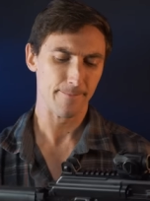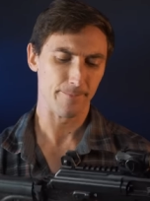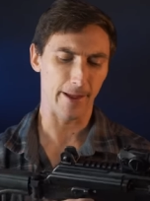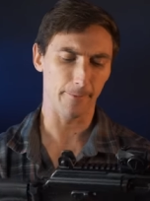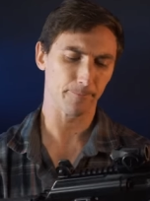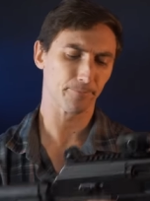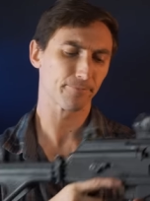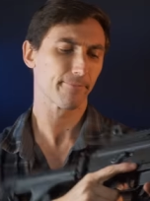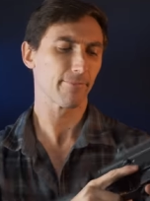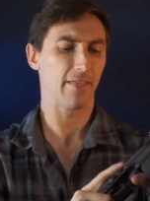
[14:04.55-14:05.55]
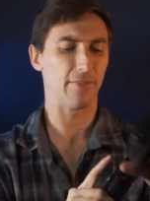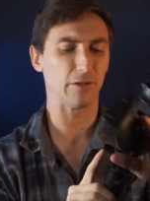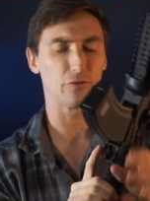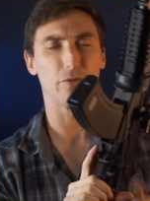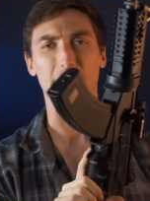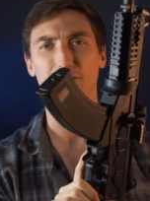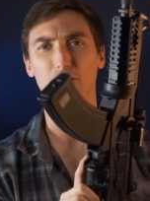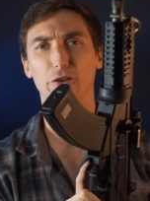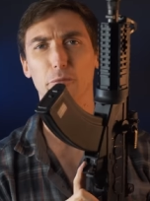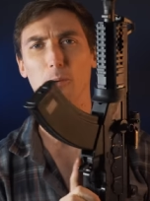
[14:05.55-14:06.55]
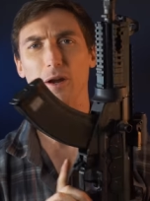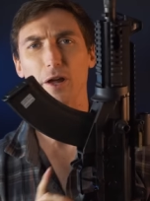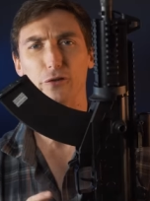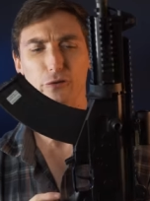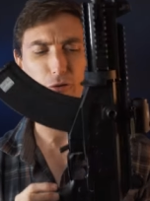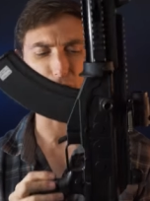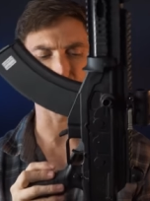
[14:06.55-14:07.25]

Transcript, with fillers: Now, that does bring us to the